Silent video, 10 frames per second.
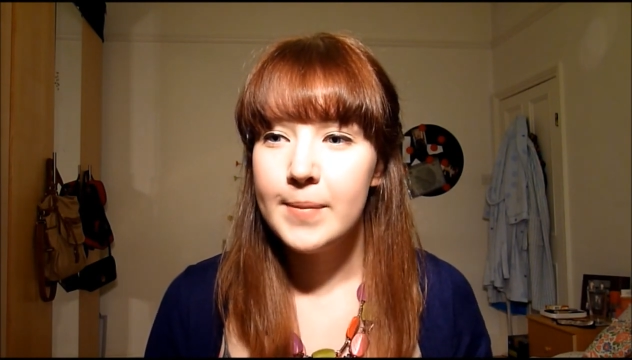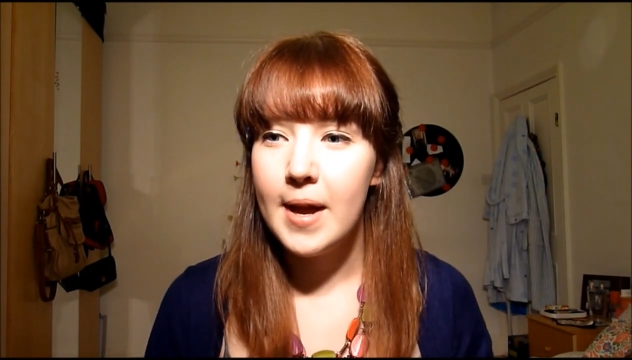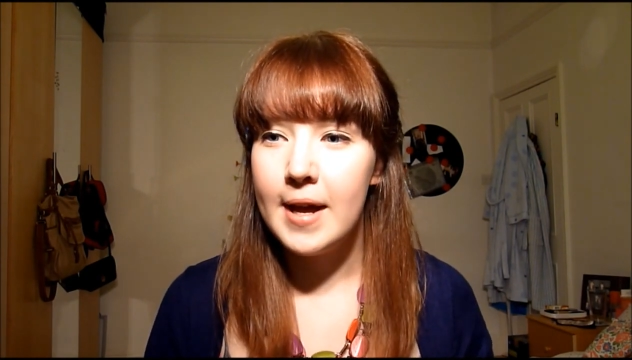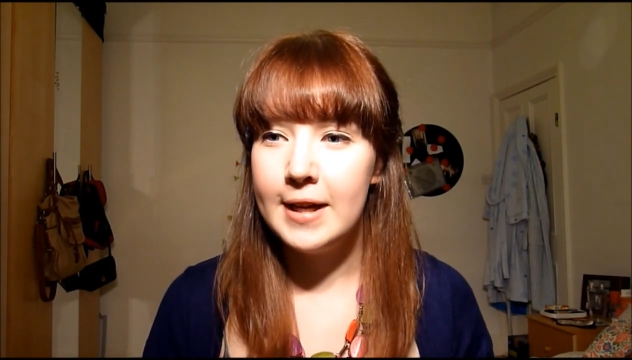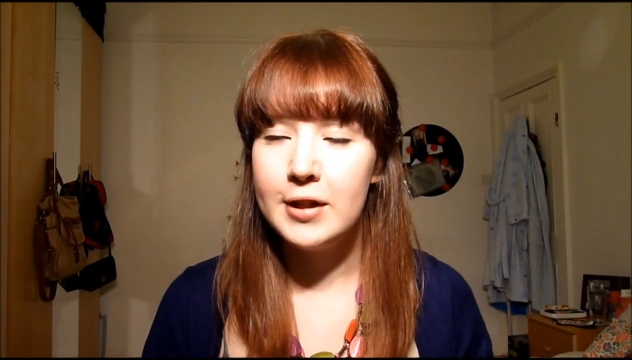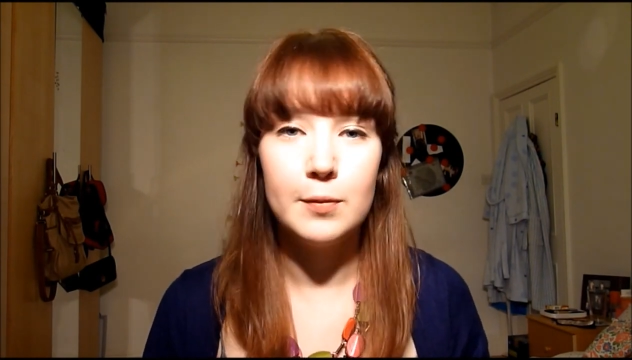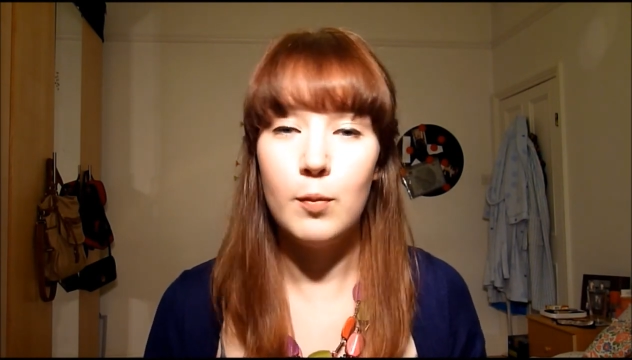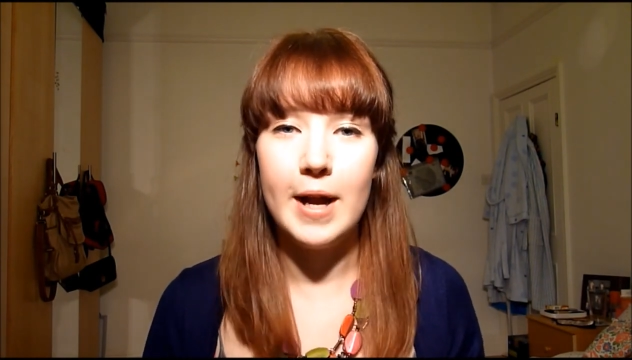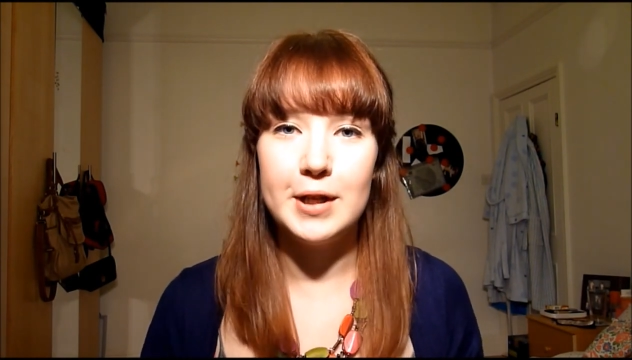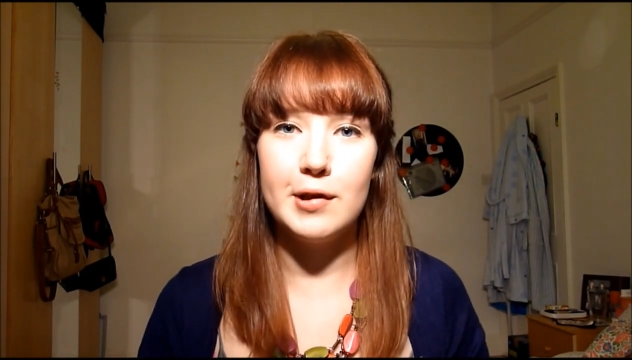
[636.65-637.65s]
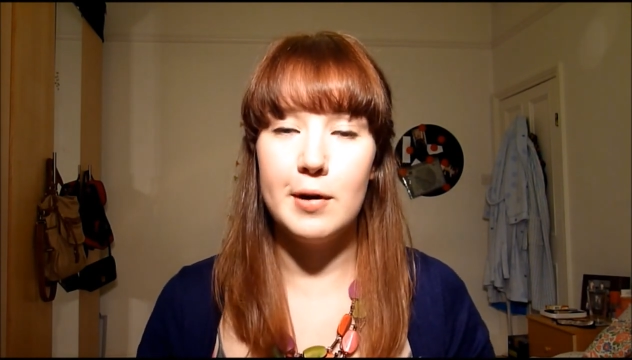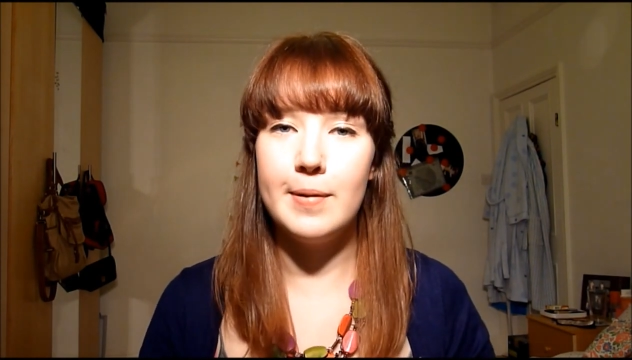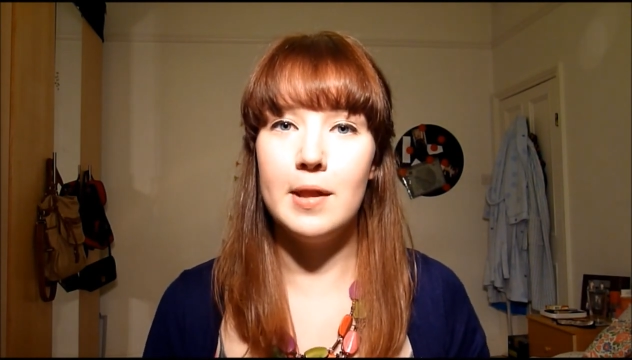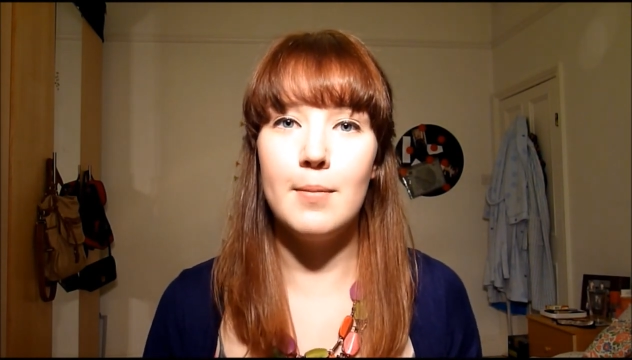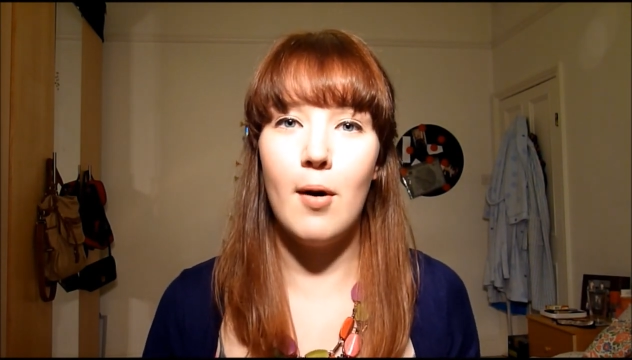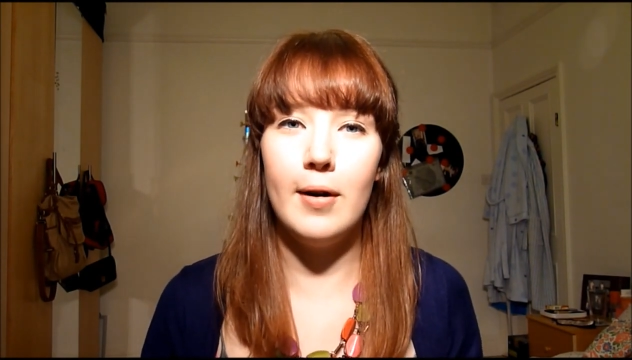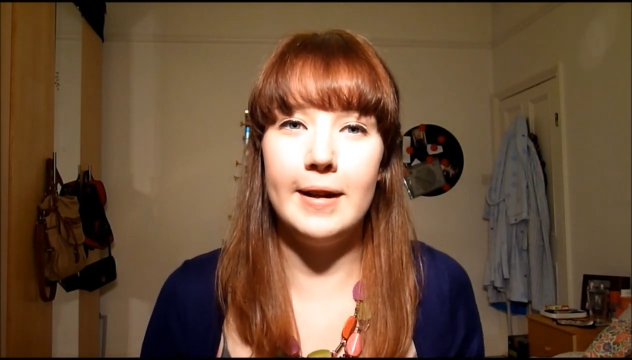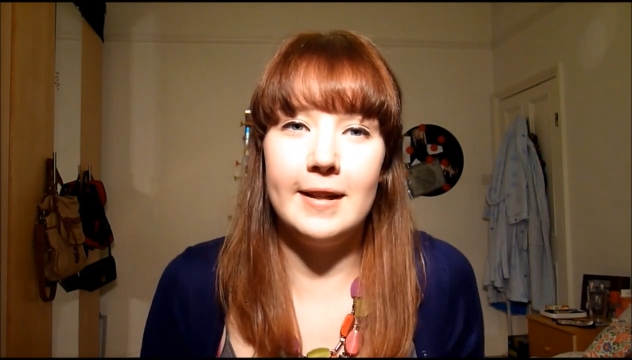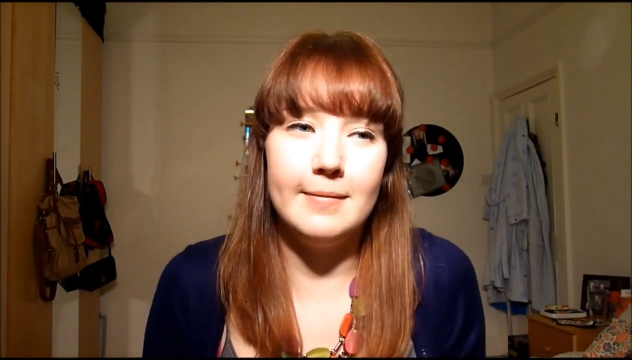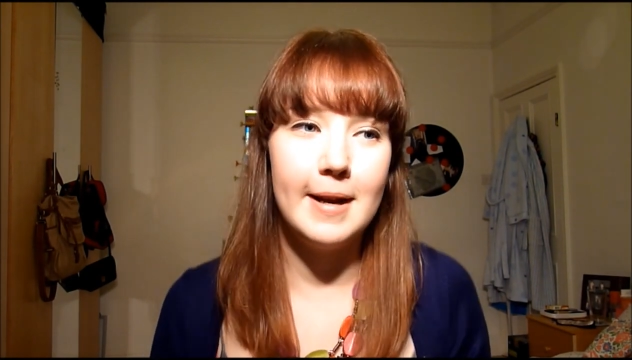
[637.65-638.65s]
and it just wakes you up in the
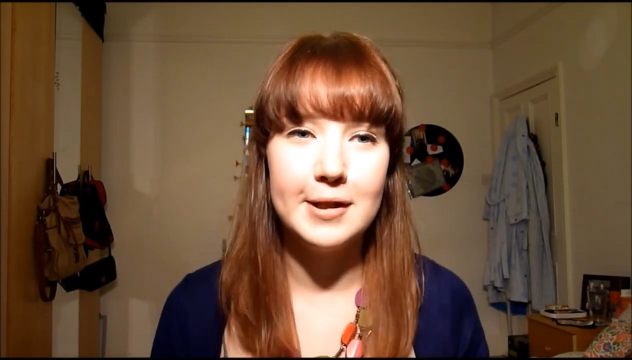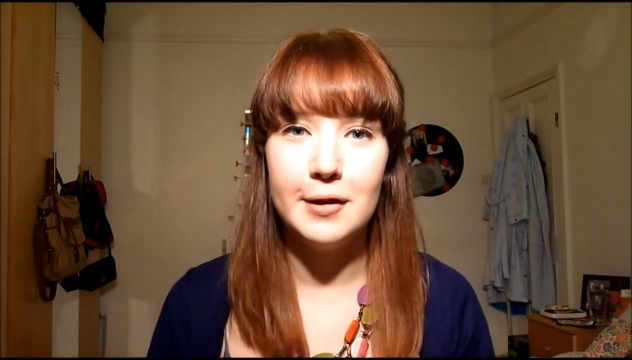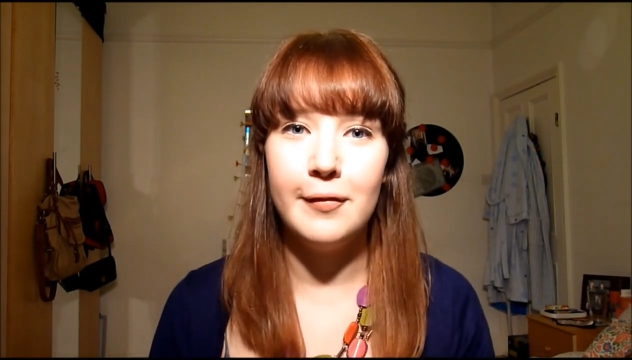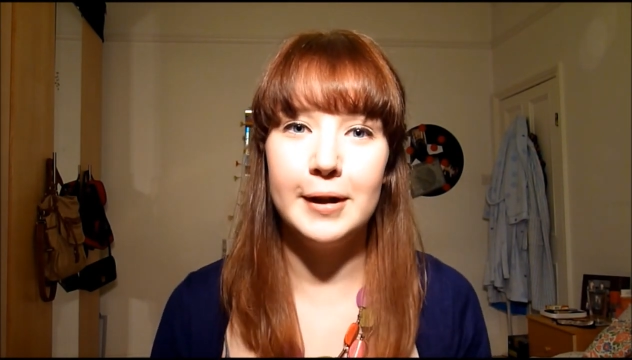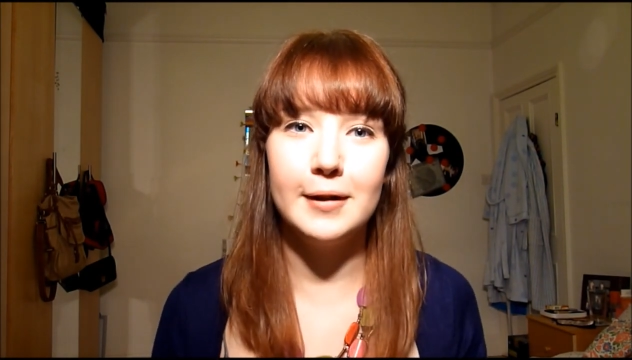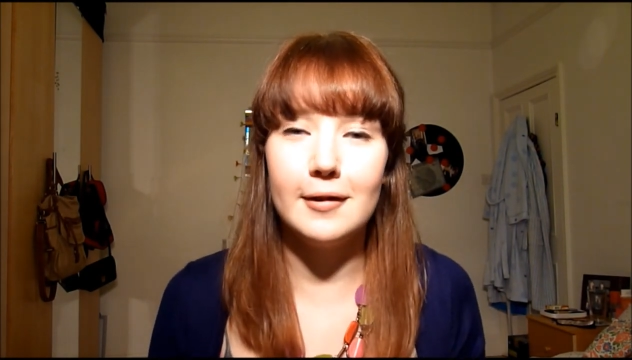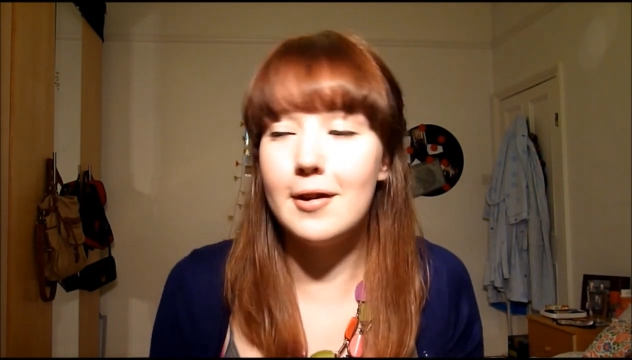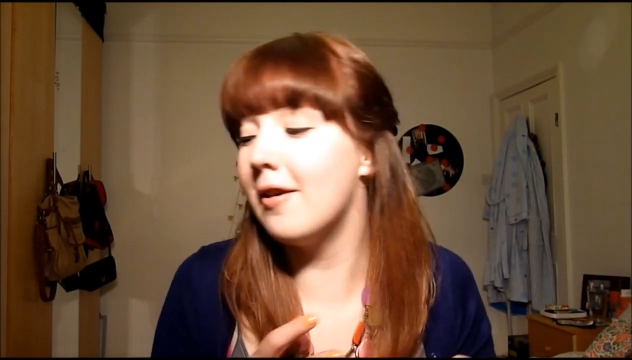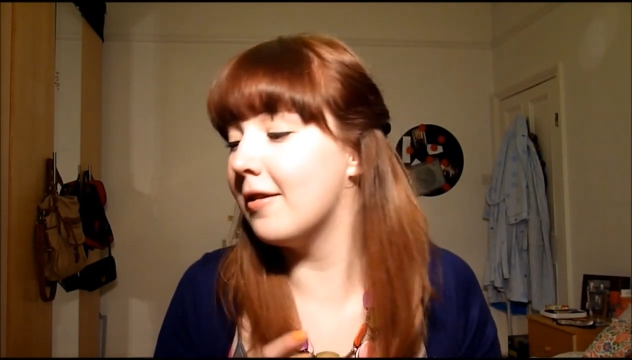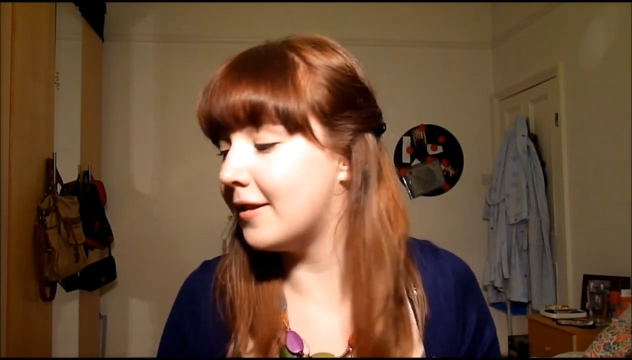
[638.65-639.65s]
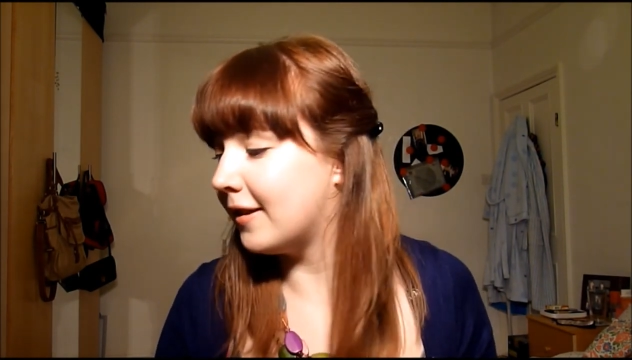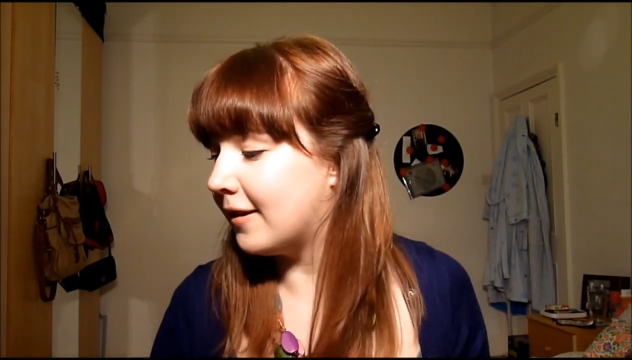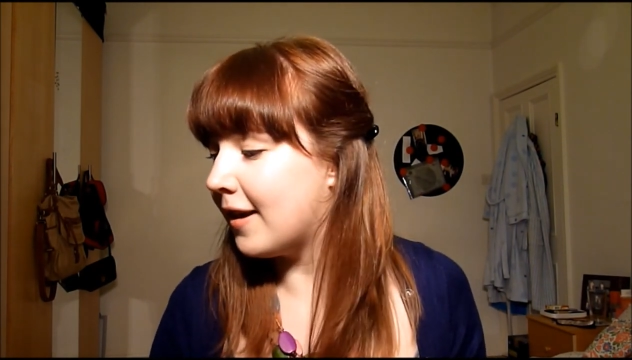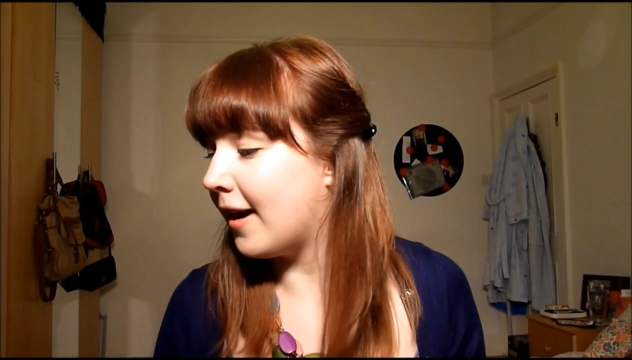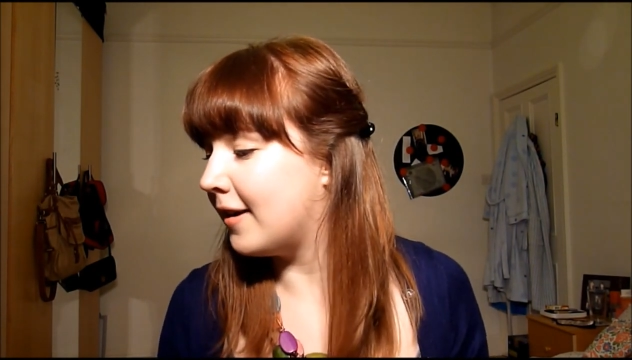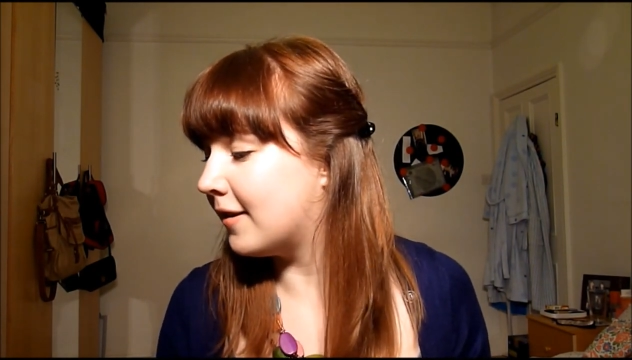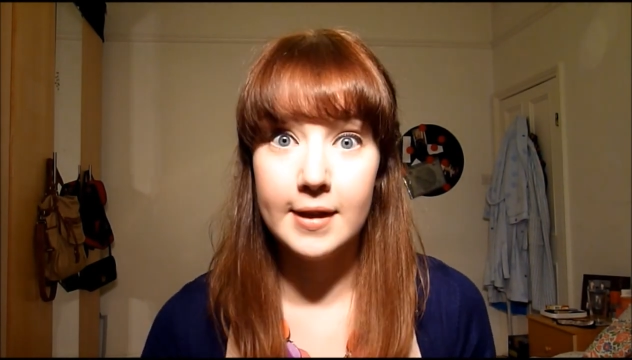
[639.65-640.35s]
morning and makes you feel all cosy and nice.